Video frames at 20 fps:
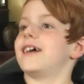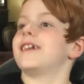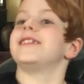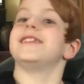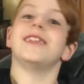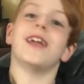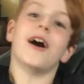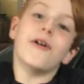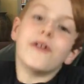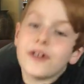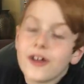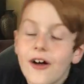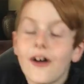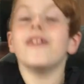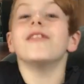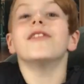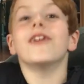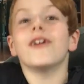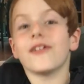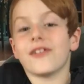Now we
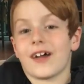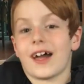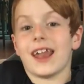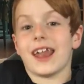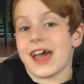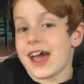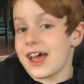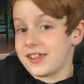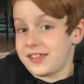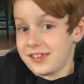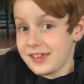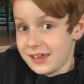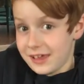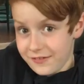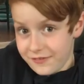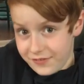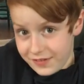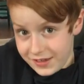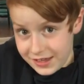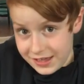all know that
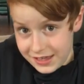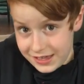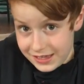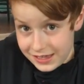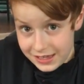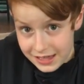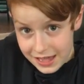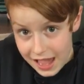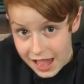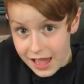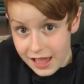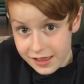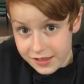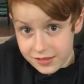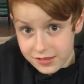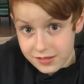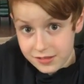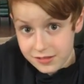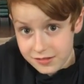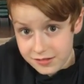
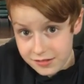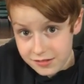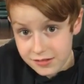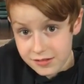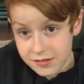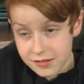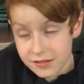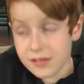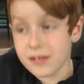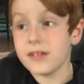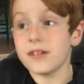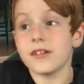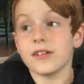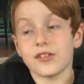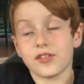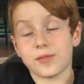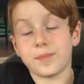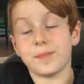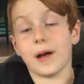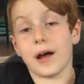SEVEN
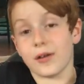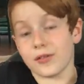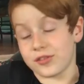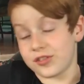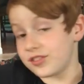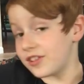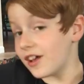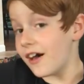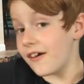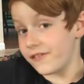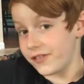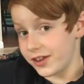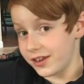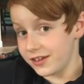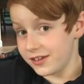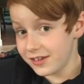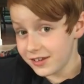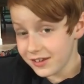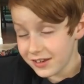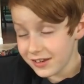spells
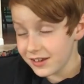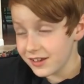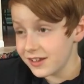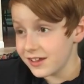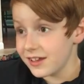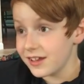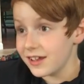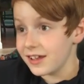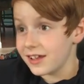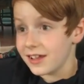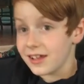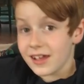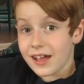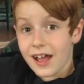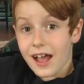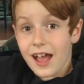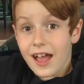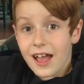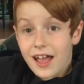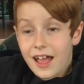7,
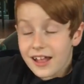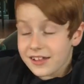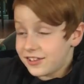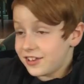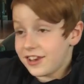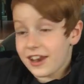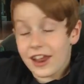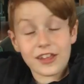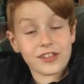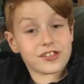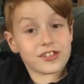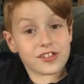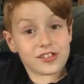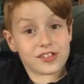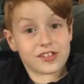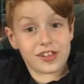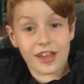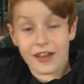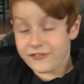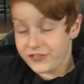and today's the
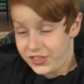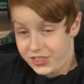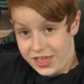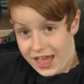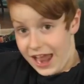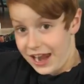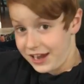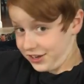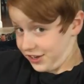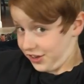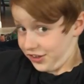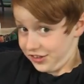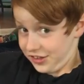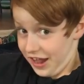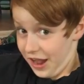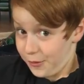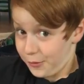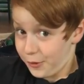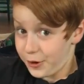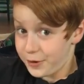7th Atticus
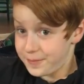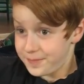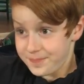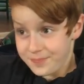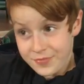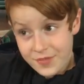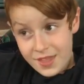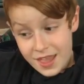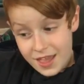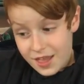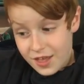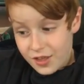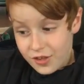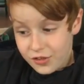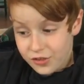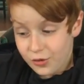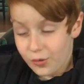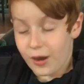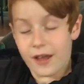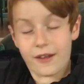Hour.
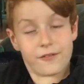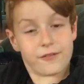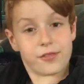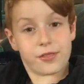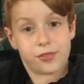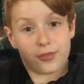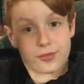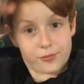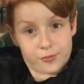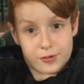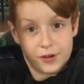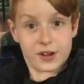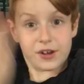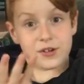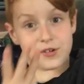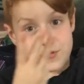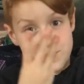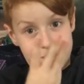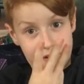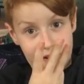So I have 3
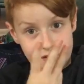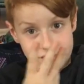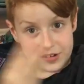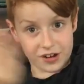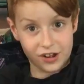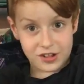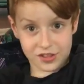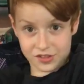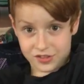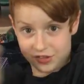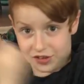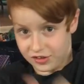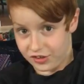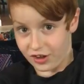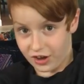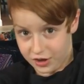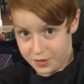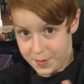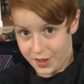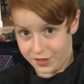new presidents to
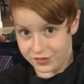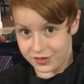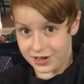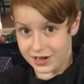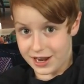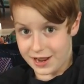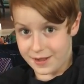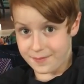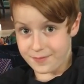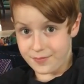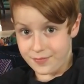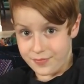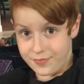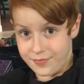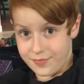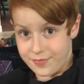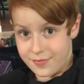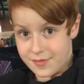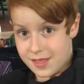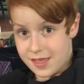talk about today.
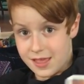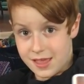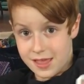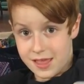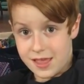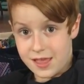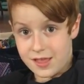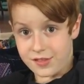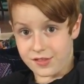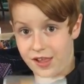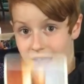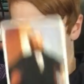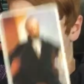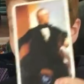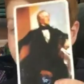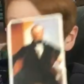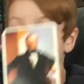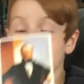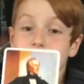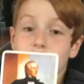Say
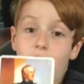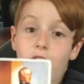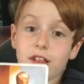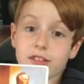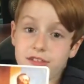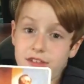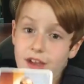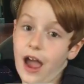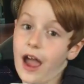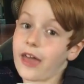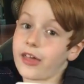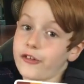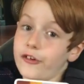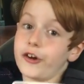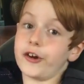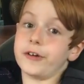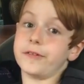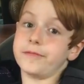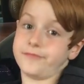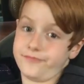hi to John
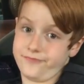Tyler.